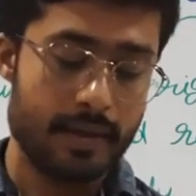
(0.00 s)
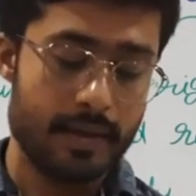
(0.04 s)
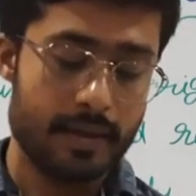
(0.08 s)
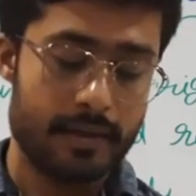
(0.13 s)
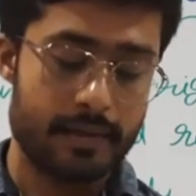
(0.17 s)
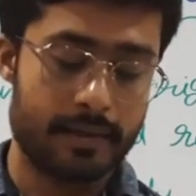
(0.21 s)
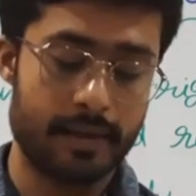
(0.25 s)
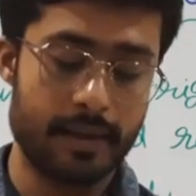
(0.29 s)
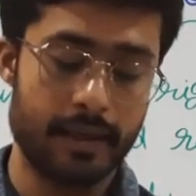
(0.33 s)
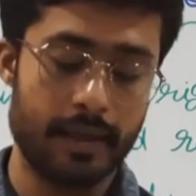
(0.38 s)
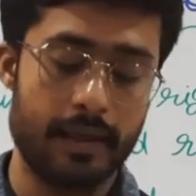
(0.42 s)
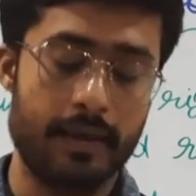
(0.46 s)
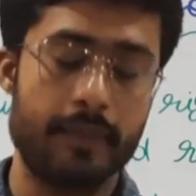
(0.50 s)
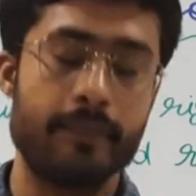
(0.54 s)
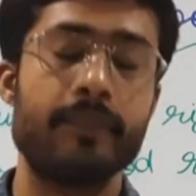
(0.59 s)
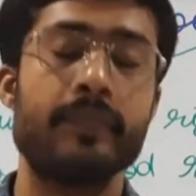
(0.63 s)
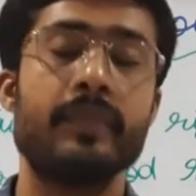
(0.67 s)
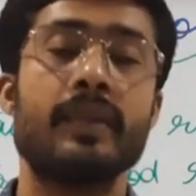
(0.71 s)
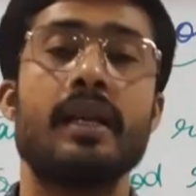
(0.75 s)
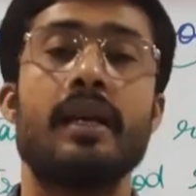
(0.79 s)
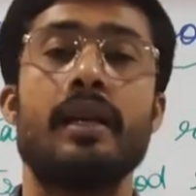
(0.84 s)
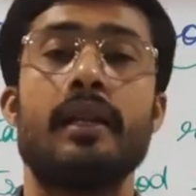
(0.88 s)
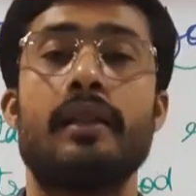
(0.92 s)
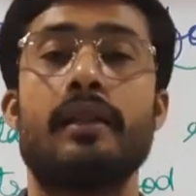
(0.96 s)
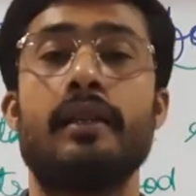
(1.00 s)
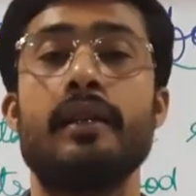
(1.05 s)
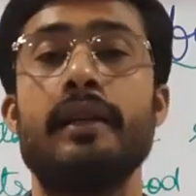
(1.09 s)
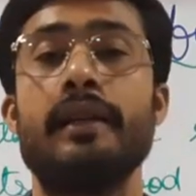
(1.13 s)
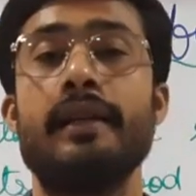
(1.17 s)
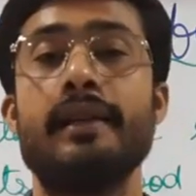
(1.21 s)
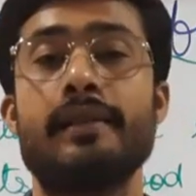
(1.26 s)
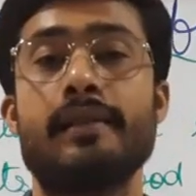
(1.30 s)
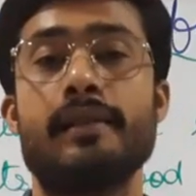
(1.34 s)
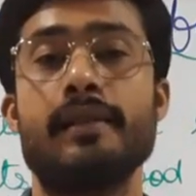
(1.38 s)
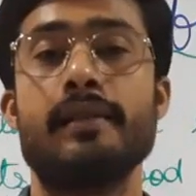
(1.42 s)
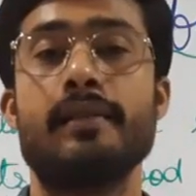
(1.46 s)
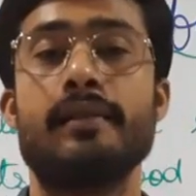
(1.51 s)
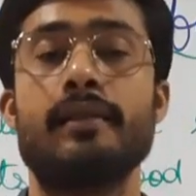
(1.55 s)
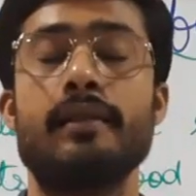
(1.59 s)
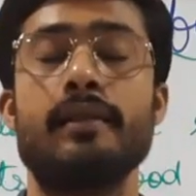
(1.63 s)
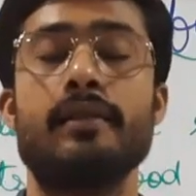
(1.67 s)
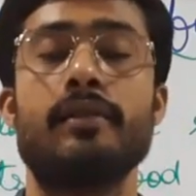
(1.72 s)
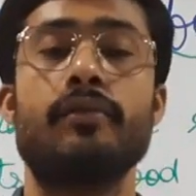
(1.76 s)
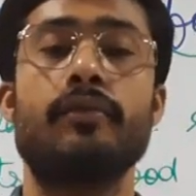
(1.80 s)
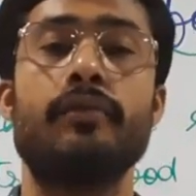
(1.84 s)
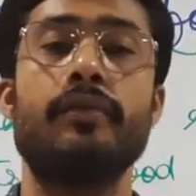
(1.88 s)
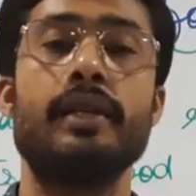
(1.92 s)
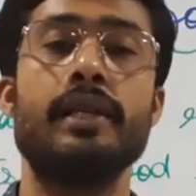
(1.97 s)
See, the
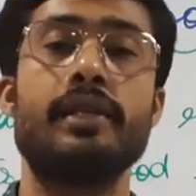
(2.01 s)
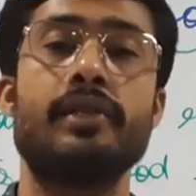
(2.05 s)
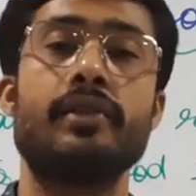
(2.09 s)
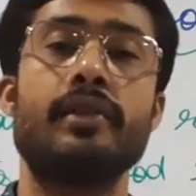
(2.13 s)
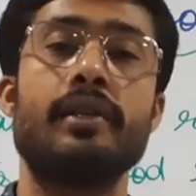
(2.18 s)
diseases which